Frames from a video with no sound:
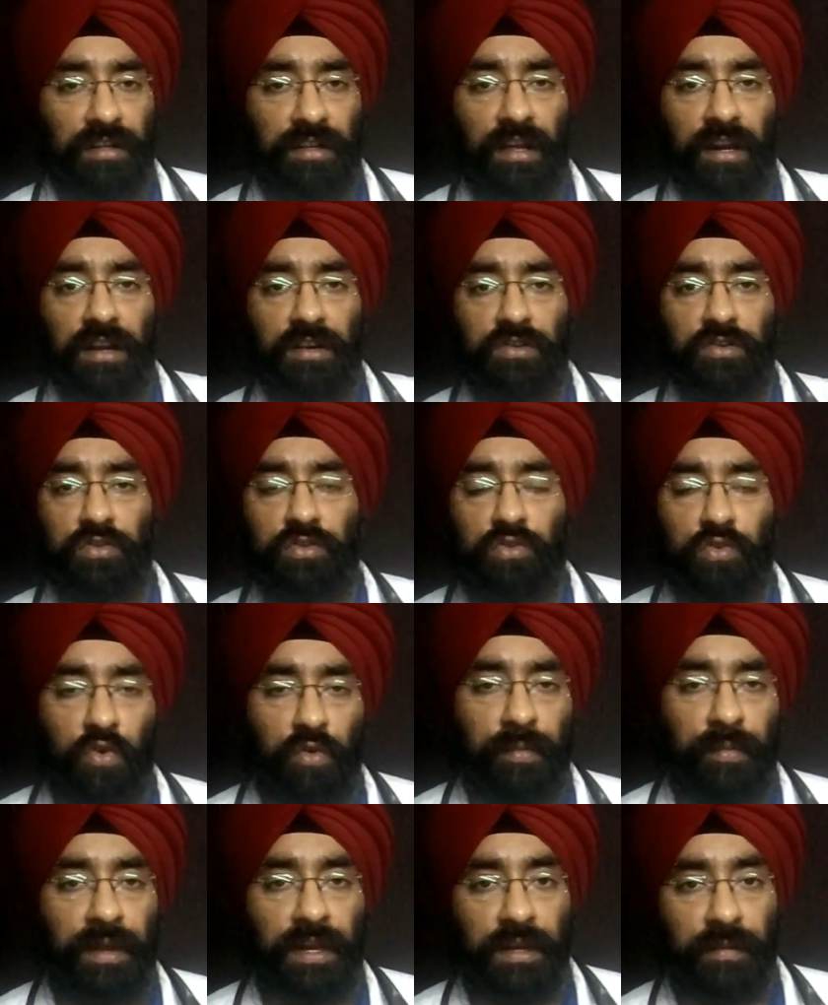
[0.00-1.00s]
There are so
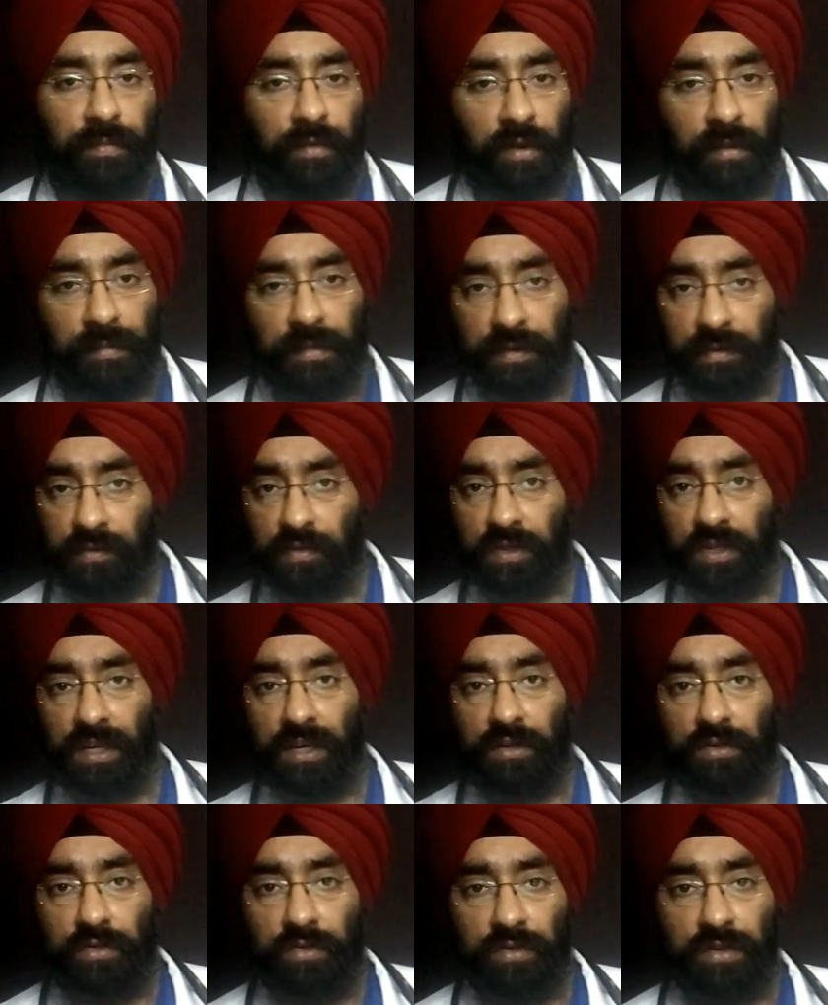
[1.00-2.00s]
many problems which
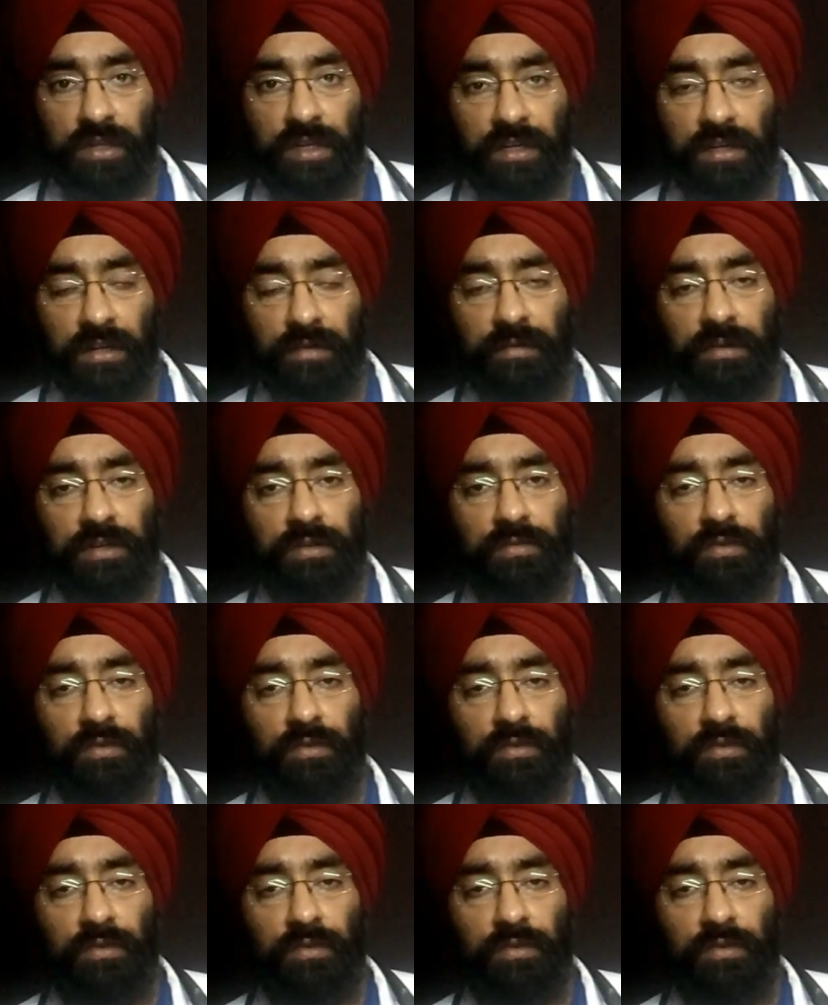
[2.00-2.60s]
are associated with